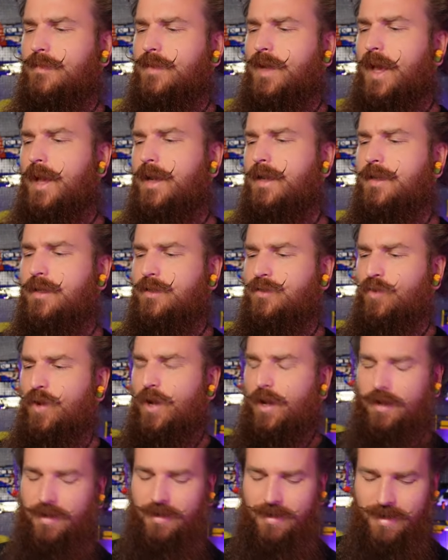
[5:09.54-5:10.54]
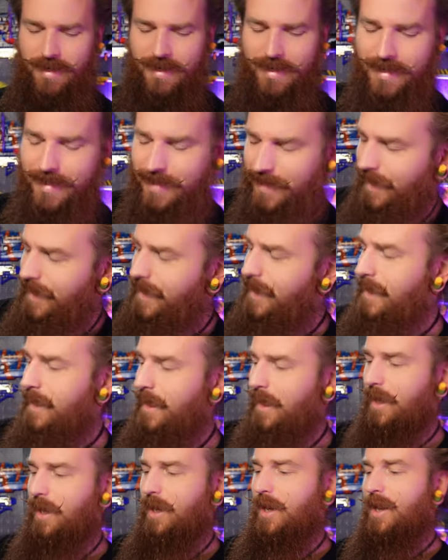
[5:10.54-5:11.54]
And it does work. Yeah,
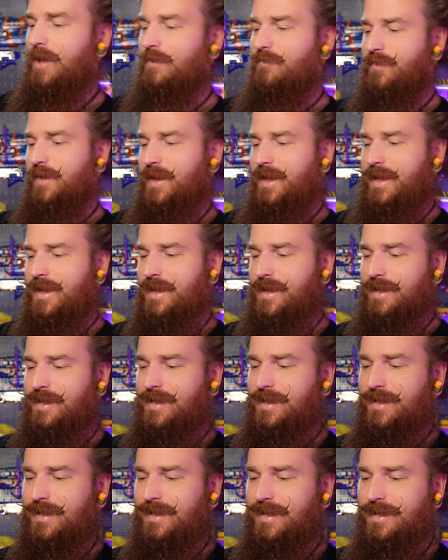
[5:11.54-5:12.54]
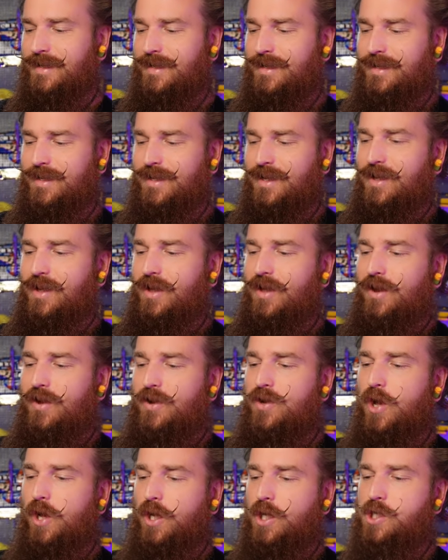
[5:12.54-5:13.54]
lovely.
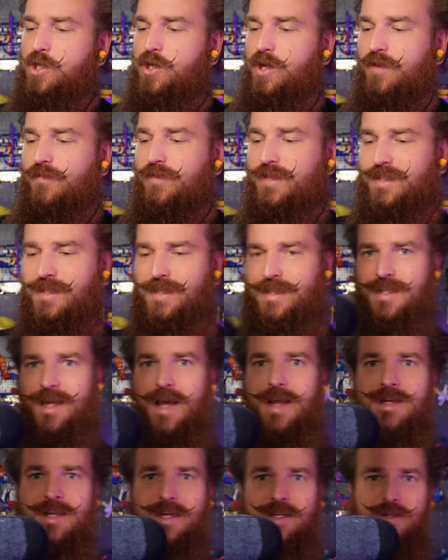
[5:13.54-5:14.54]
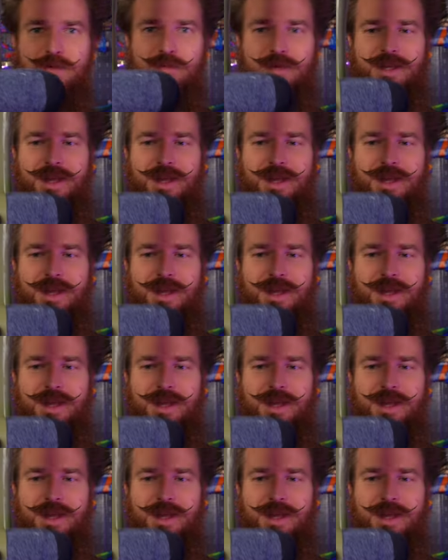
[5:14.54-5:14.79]
Not sure if it's intended to be